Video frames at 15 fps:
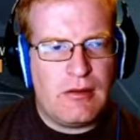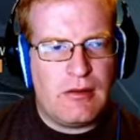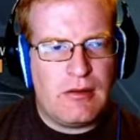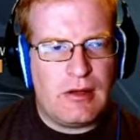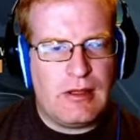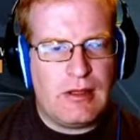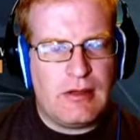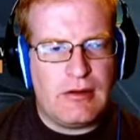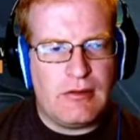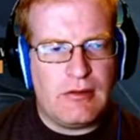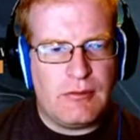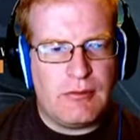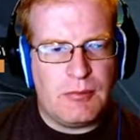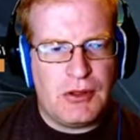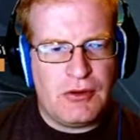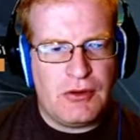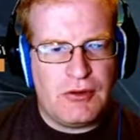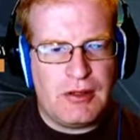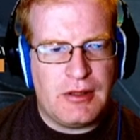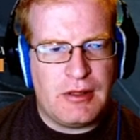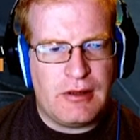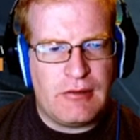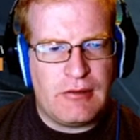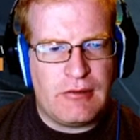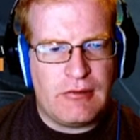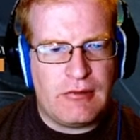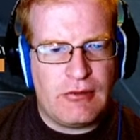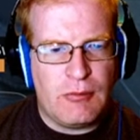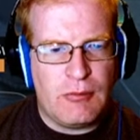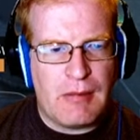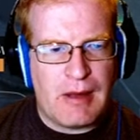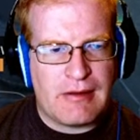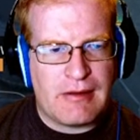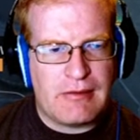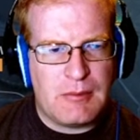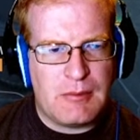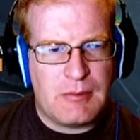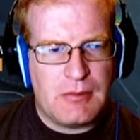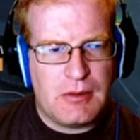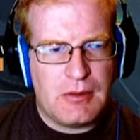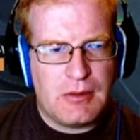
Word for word: that he didn't build his to maximum